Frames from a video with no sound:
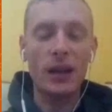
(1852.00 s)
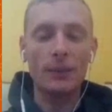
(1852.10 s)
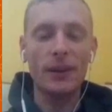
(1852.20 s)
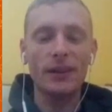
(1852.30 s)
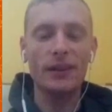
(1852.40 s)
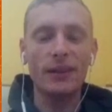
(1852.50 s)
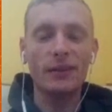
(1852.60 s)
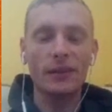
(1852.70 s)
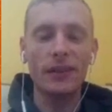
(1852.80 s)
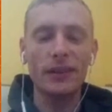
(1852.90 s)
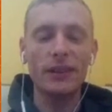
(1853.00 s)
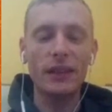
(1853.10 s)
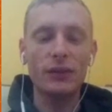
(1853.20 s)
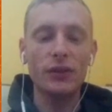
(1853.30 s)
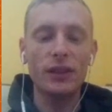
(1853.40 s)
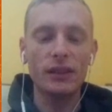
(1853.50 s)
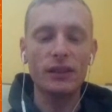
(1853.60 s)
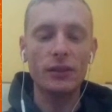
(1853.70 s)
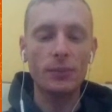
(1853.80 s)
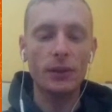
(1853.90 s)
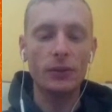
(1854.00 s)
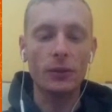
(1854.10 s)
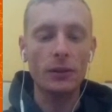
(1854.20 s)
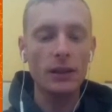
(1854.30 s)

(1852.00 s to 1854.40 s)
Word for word: complicated in the whole run, and it saves a few seconds, so it's pretty cool.